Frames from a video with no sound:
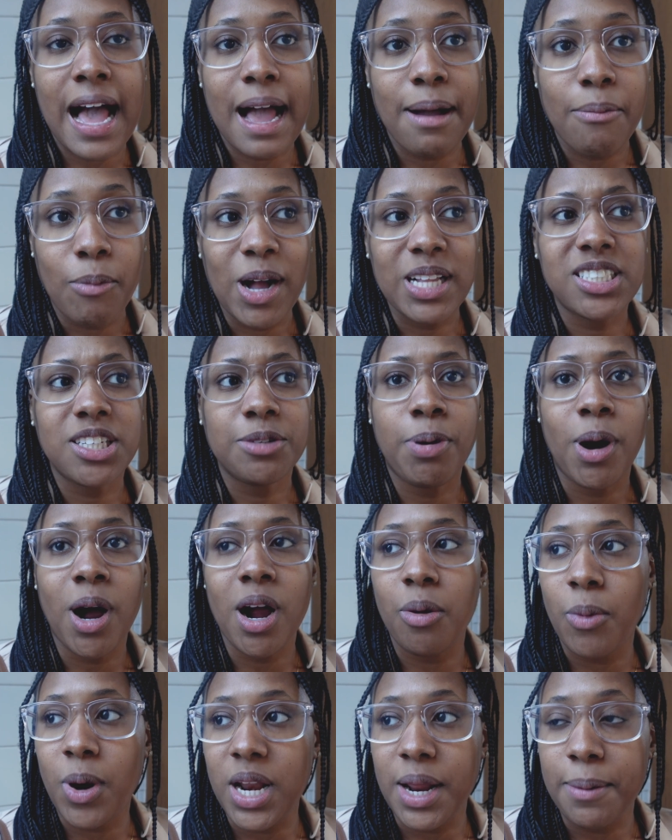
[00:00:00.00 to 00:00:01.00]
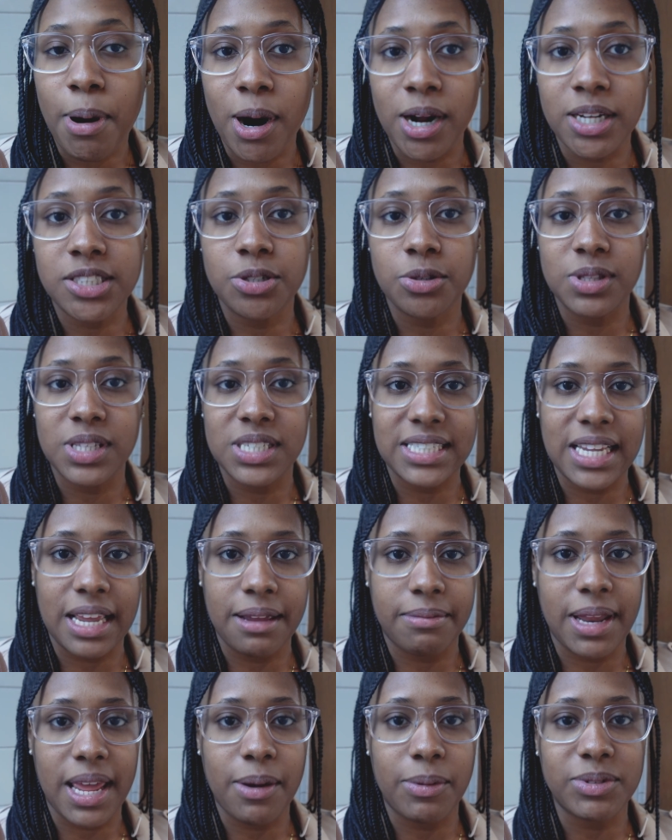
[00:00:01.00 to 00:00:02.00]
I'm watching part one and part two in the
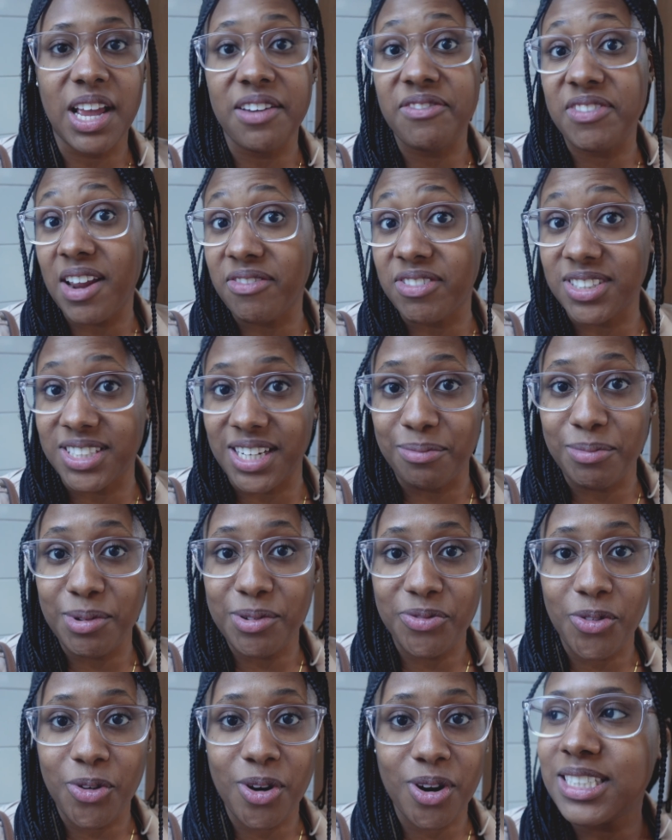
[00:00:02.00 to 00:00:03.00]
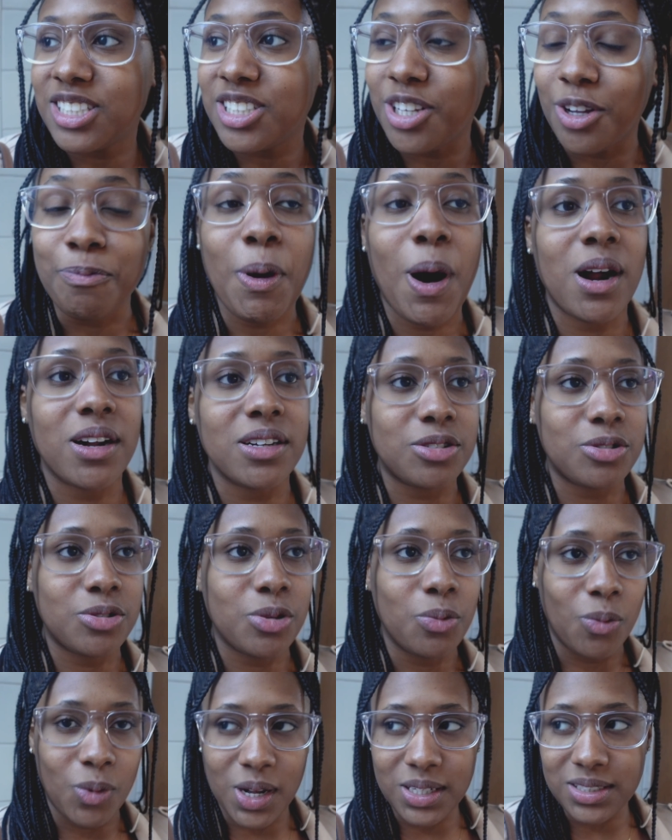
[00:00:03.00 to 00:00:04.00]
same day, which I've never done before. So part
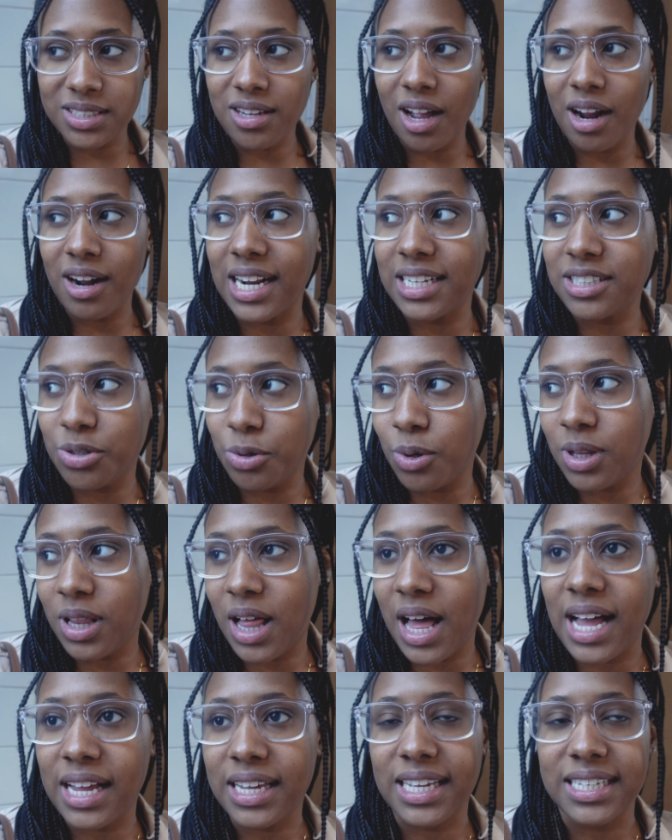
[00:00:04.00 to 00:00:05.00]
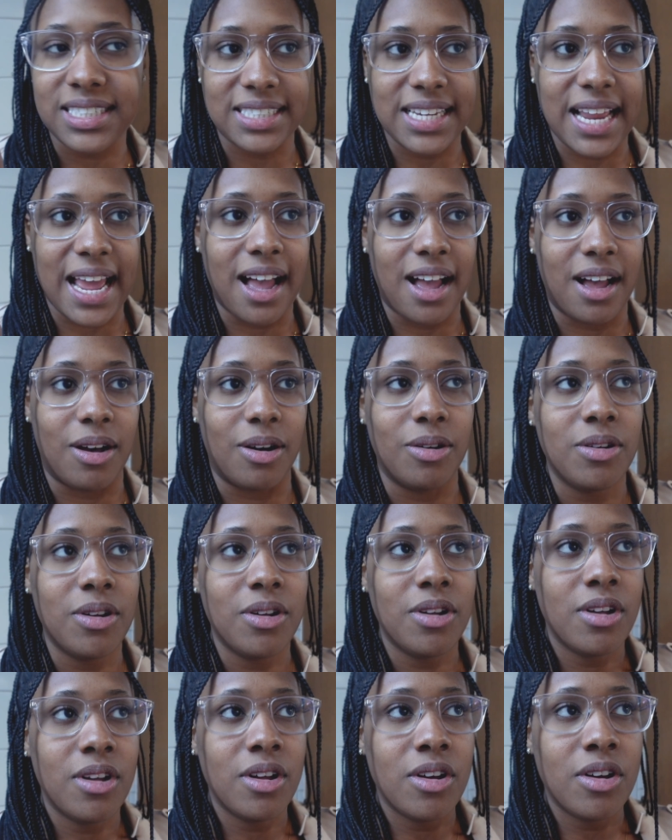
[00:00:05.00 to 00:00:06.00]
one started at 2 o'clock. It's now
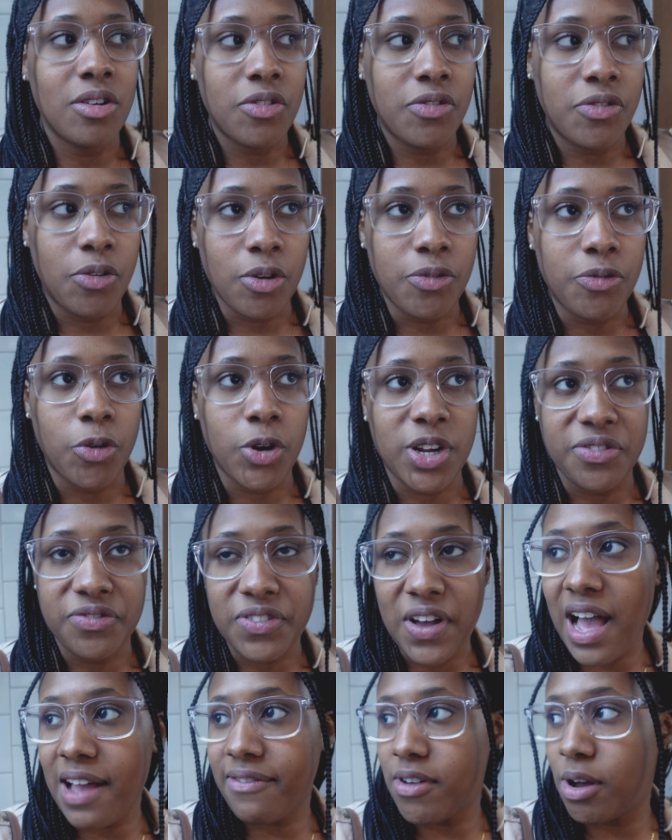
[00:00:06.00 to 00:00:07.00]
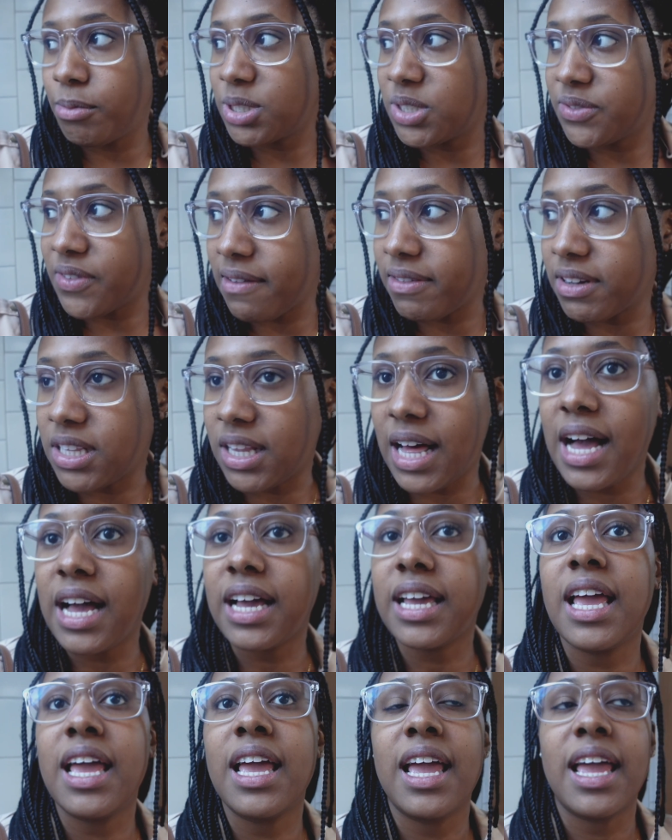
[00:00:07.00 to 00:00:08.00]
4:45, almost 5 o'clock.
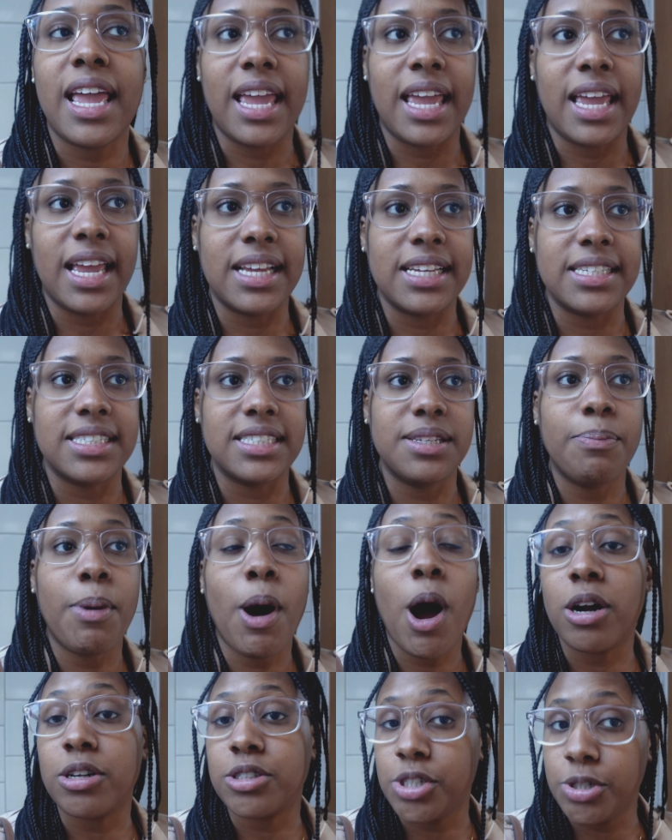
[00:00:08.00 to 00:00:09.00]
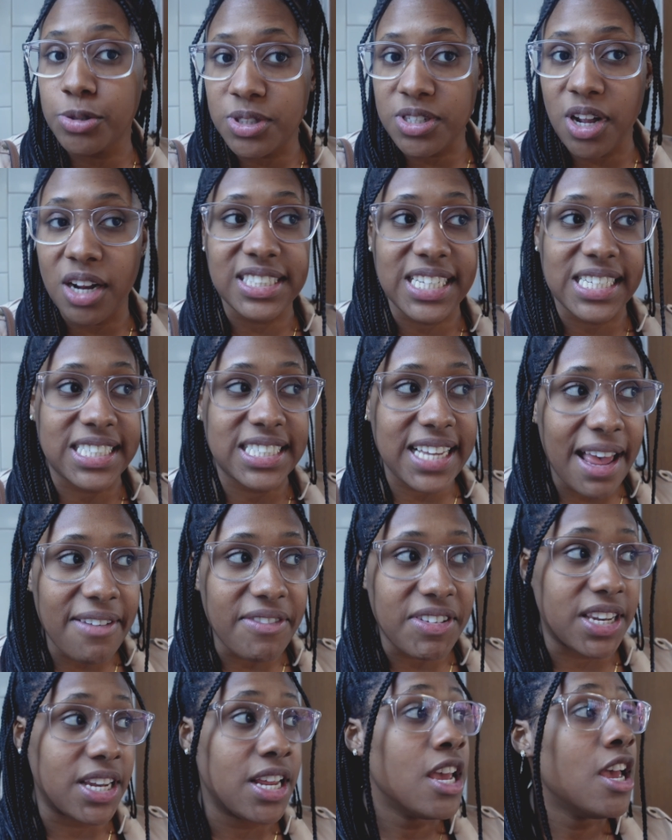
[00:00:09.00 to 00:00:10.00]
And part two starts at
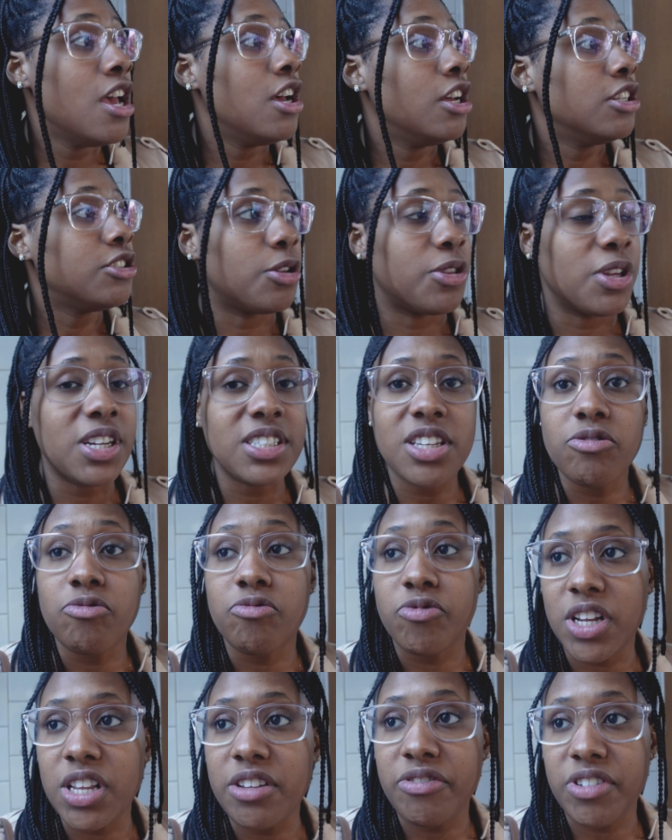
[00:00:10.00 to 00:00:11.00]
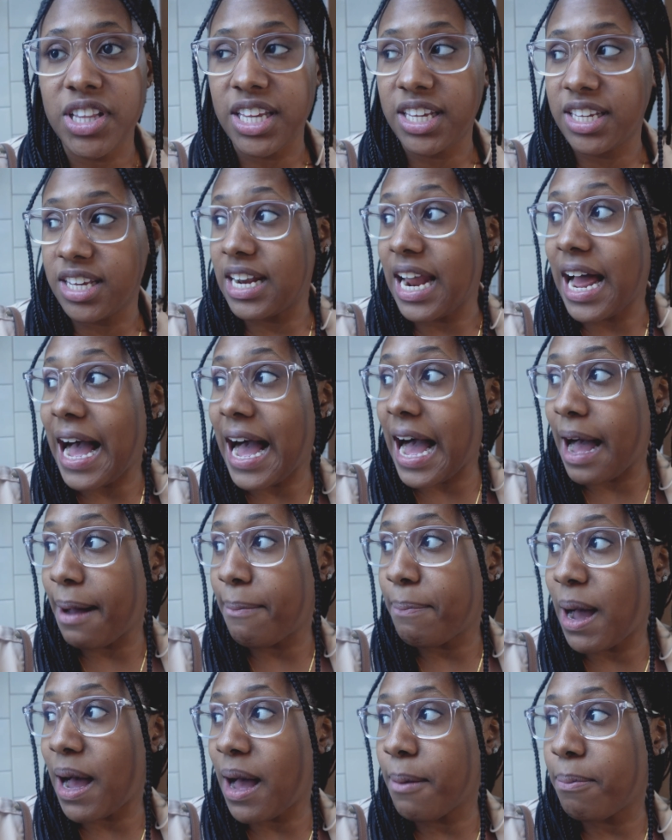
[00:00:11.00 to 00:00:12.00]
7. So there's a really, really good hot
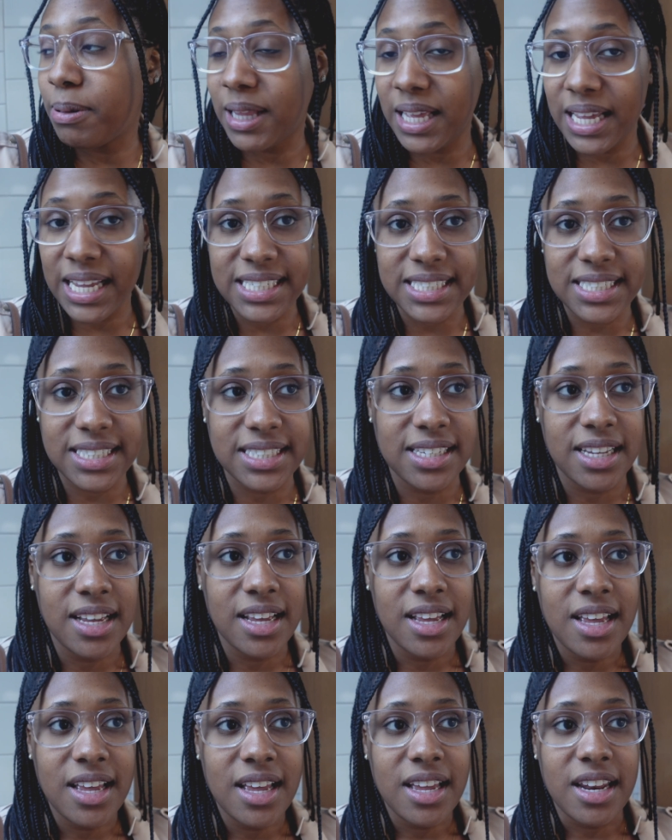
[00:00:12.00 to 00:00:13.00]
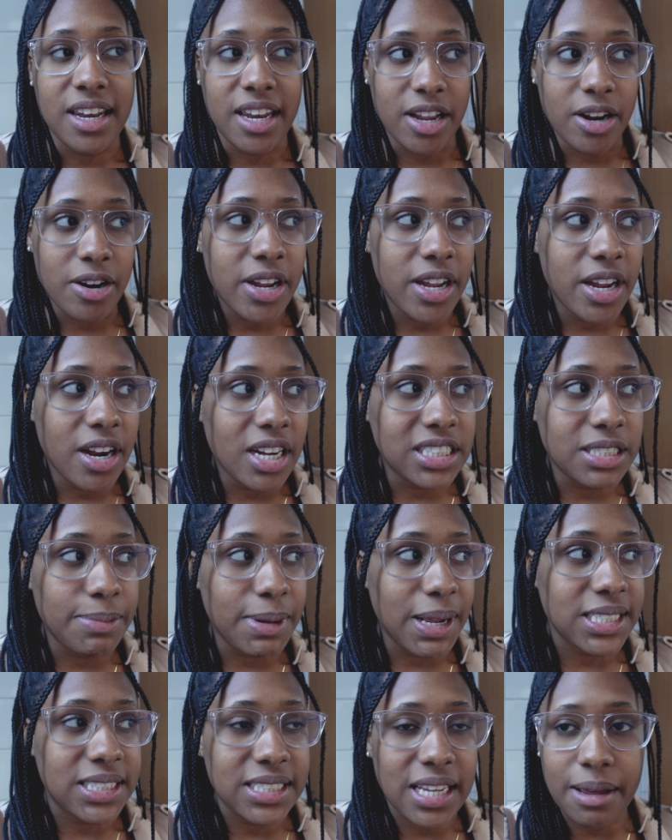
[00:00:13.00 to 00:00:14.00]
pot place near here. It's
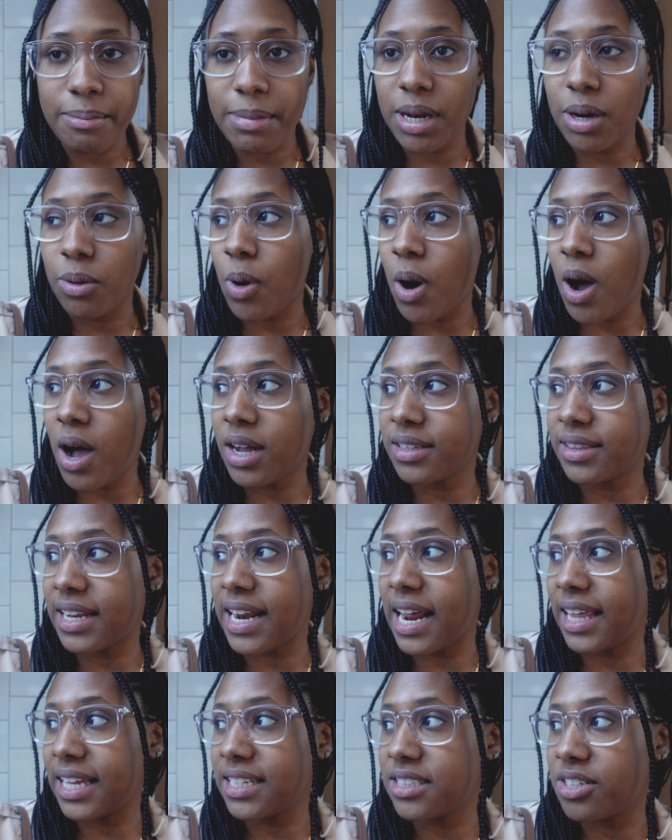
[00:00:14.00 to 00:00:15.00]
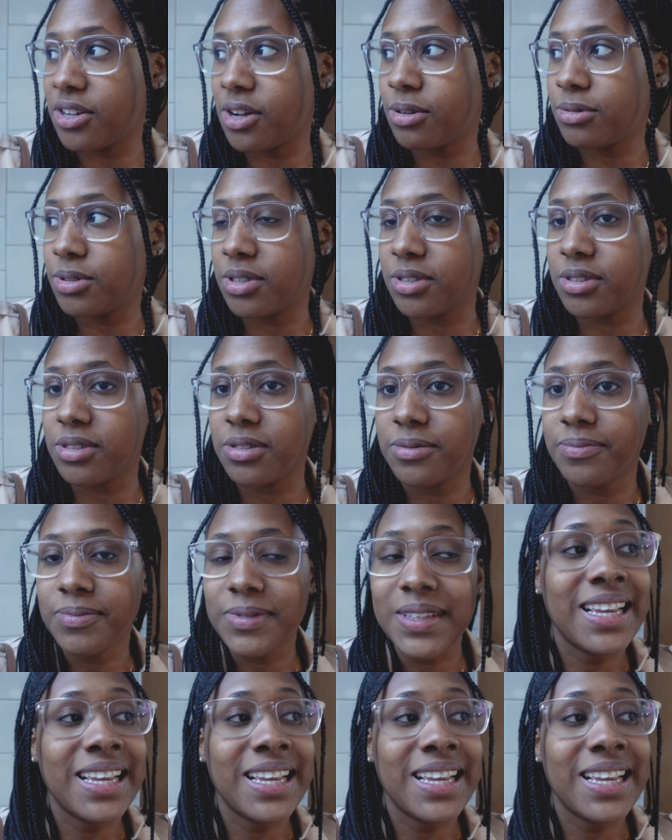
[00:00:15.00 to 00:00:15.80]
about a 10-minute walk that I like to go to.